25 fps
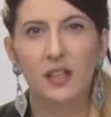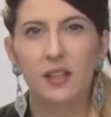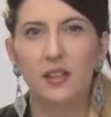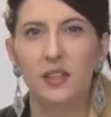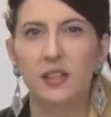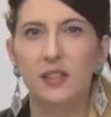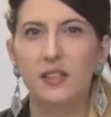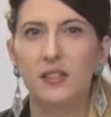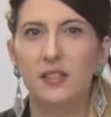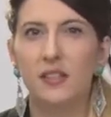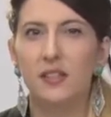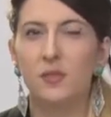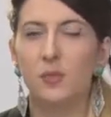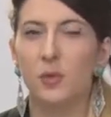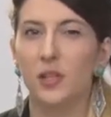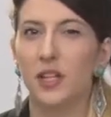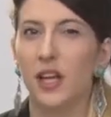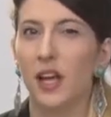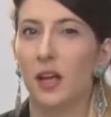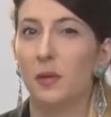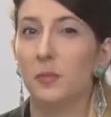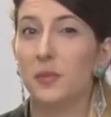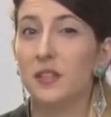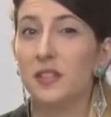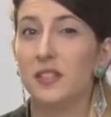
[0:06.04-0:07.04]
This is what
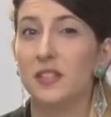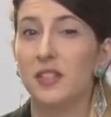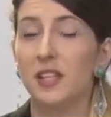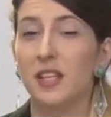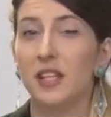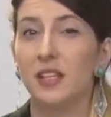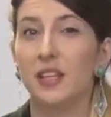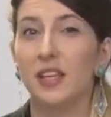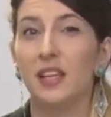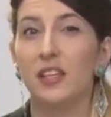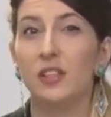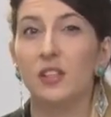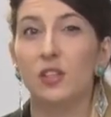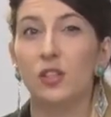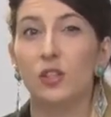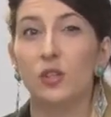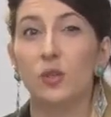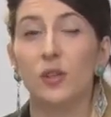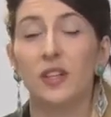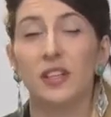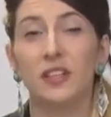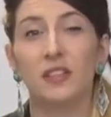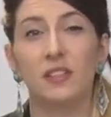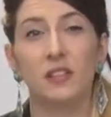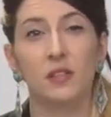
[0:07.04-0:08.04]
can be seen in
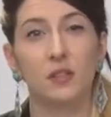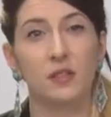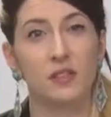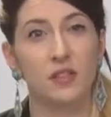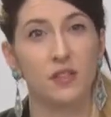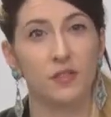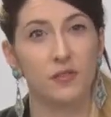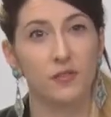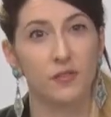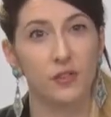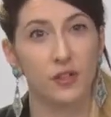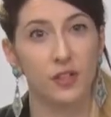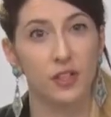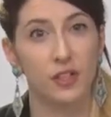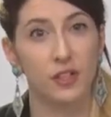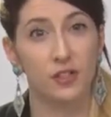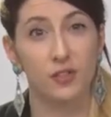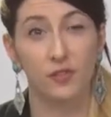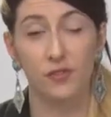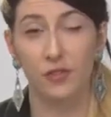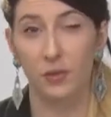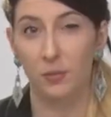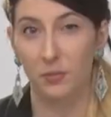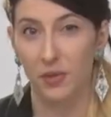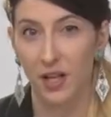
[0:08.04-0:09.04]
new exclusive footage
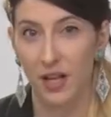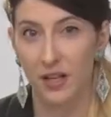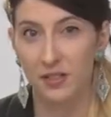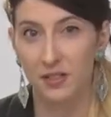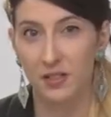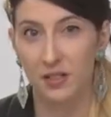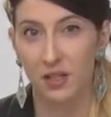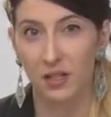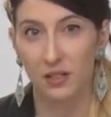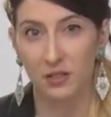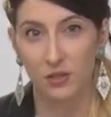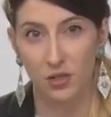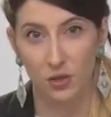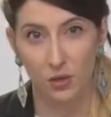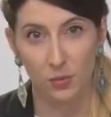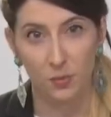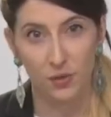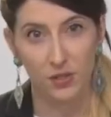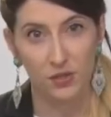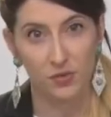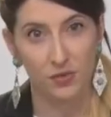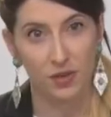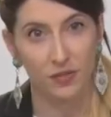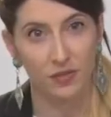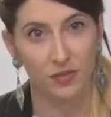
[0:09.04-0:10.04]
from last
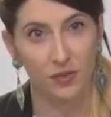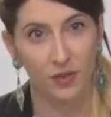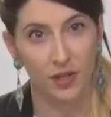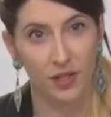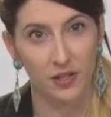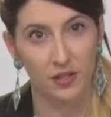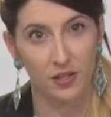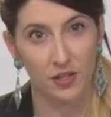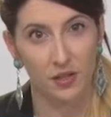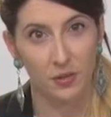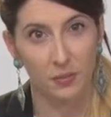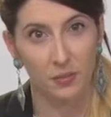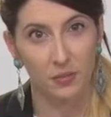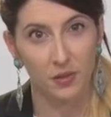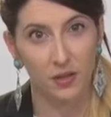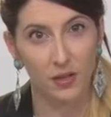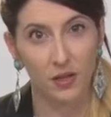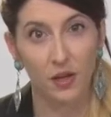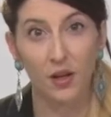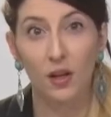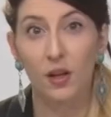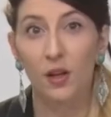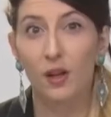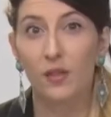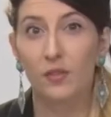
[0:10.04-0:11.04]
October's referendum,
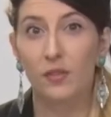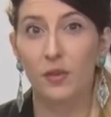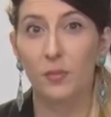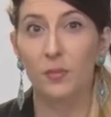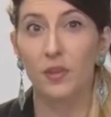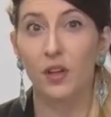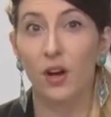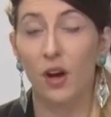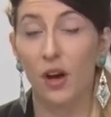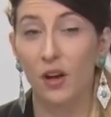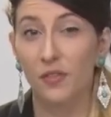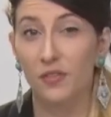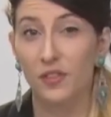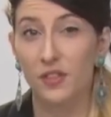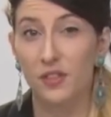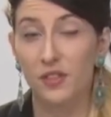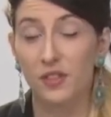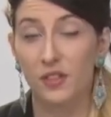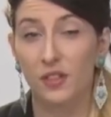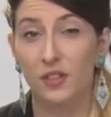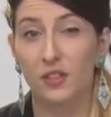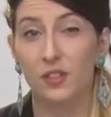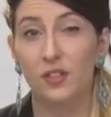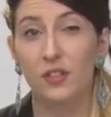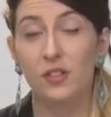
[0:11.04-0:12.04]
from the
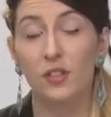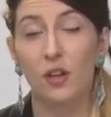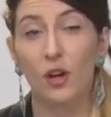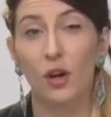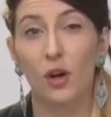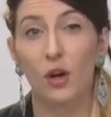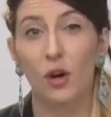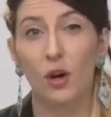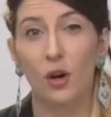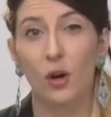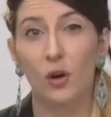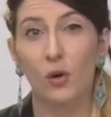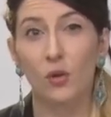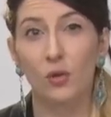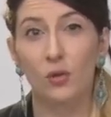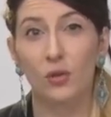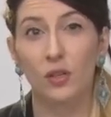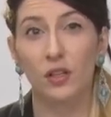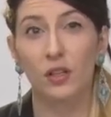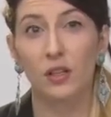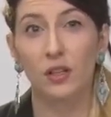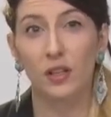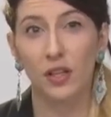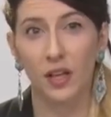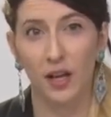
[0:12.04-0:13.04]
officers'
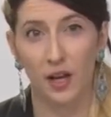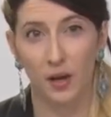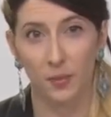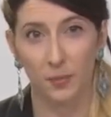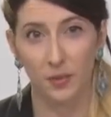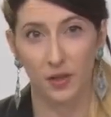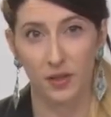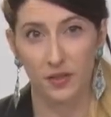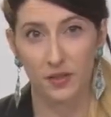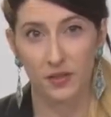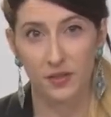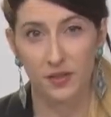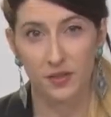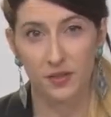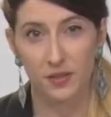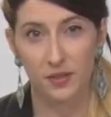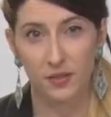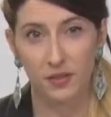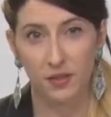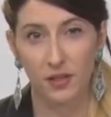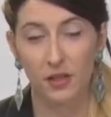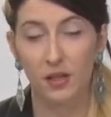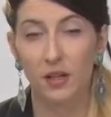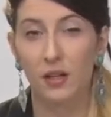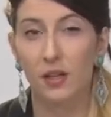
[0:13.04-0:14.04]
own cameras.
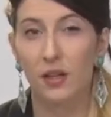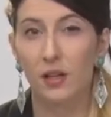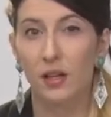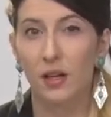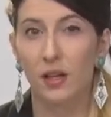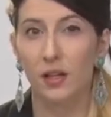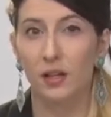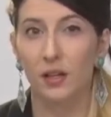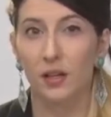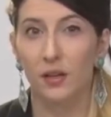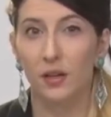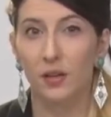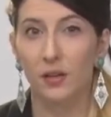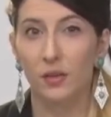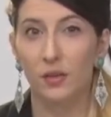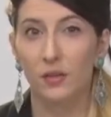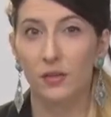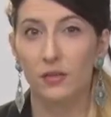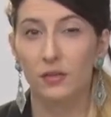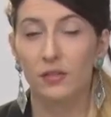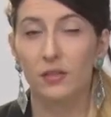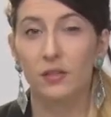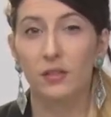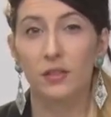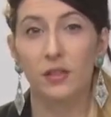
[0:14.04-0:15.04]
Hello,
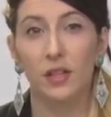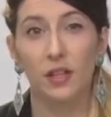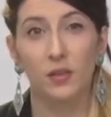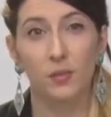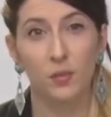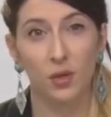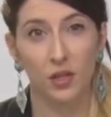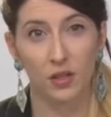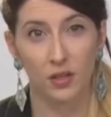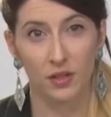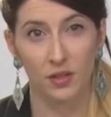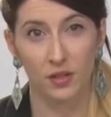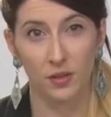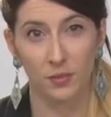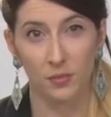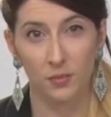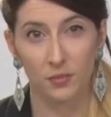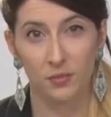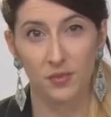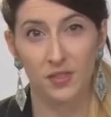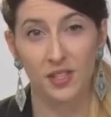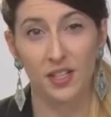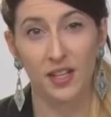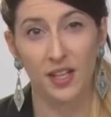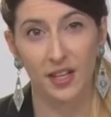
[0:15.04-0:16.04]
and
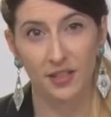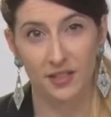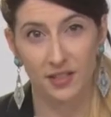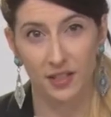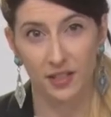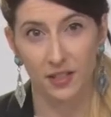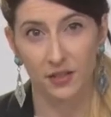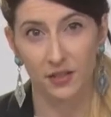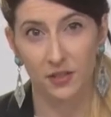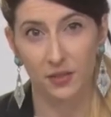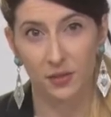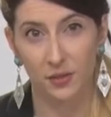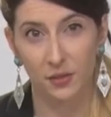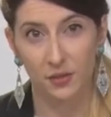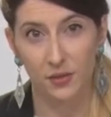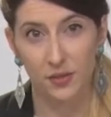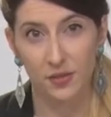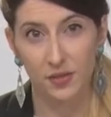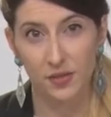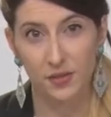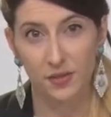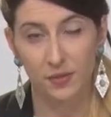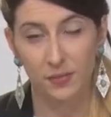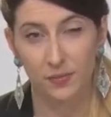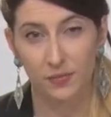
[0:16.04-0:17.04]
welcome to Catalan
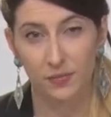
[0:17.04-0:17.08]
News.